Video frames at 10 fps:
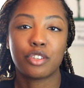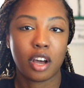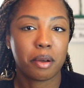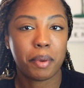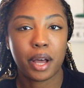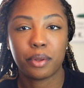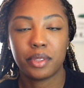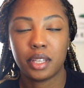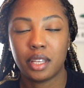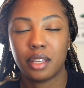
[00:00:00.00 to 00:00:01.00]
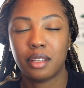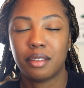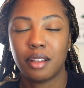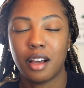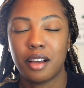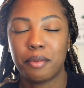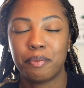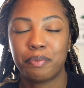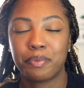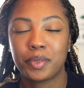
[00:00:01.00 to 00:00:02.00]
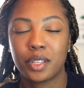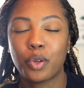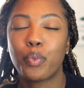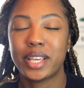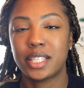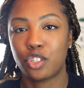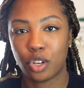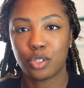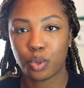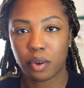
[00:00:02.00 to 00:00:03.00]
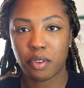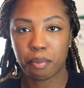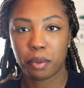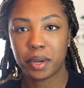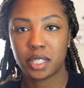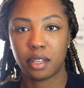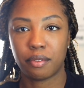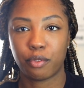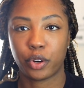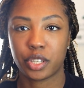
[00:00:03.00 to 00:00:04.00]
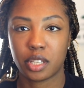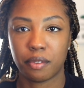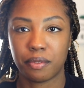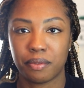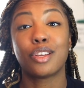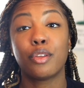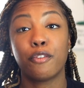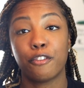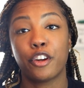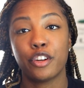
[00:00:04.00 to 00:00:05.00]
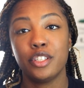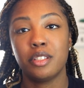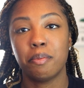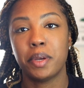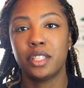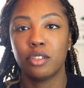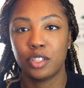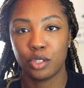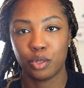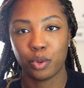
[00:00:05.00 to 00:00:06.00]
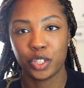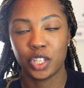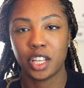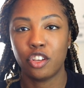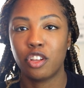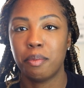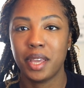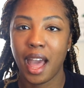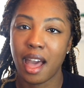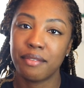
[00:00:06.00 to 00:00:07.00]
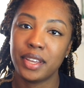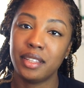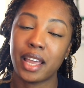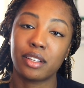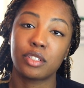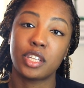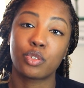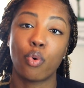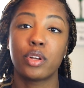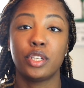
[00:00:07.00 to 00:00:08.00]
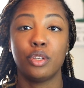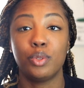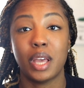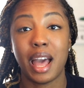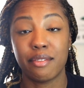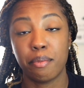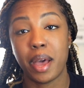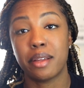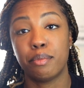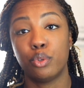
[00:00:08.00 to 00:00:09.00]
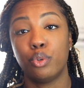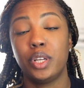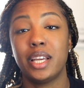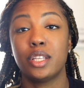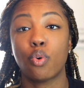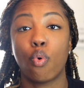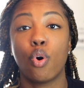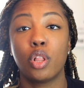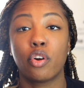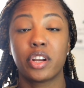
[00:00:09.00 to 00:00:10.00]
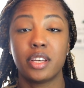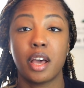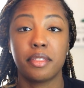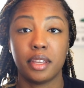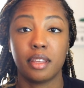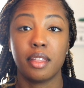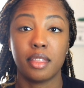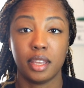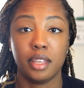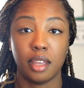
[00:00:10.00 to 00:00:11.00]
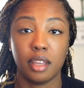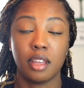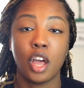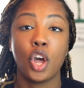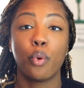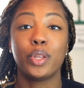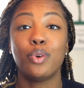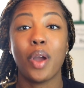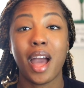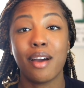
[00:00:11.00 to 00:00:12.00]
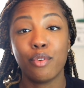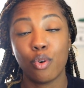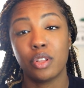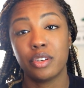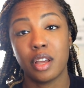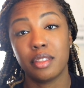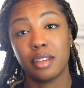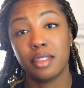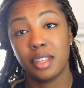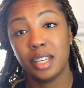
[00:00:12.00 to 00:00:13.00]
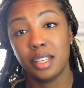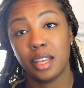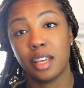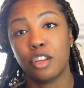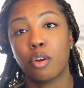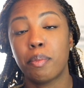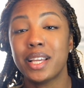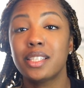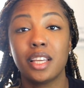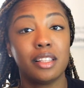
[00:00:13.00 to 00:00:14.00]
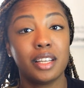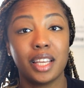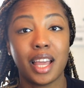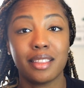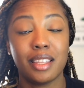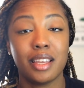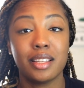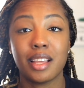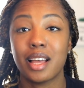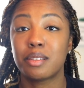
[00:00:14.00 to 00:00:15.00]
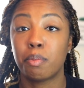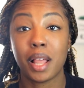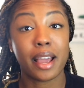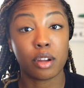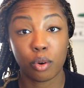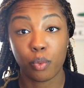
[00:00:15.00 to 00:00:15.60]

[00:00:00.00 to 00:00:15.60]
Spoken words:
I'll talk about the ways that you can sort of implement it for yourself. So the first mental distortion that you could be having that is causing you to have a bad mood is all or nothing thinking. When you have all or nothing thinking, you're basically looking at things as black